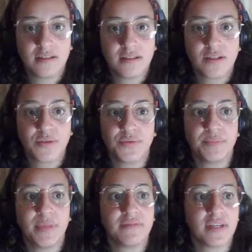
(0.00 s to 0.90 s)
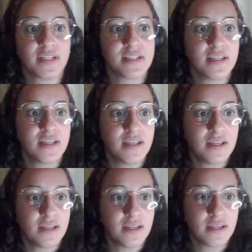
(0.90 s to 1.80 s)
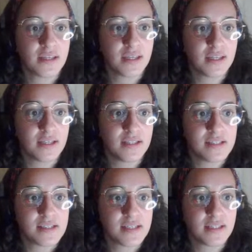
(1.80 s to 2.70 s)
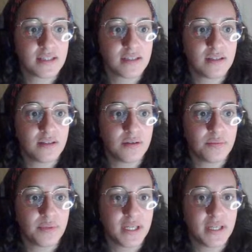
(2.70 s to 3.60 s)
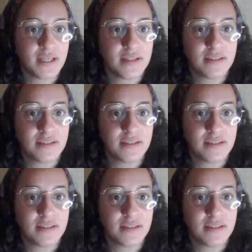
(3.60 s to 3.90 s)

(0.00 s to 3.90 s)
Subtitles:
Cool, perfect. Okay, and let's take the color away.